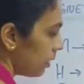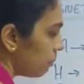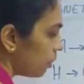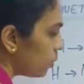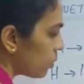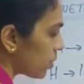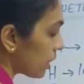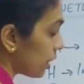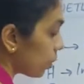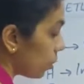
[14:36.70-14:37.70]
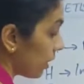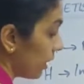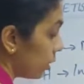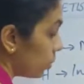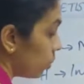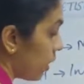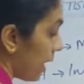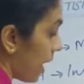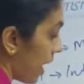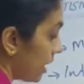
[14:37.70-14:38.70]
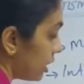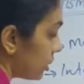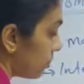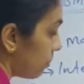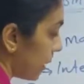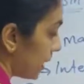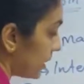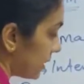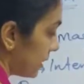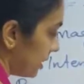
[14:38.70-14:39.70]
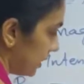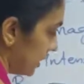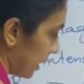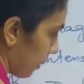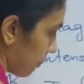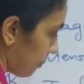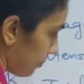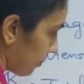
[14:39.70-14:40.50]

Mu 0 into H plus M.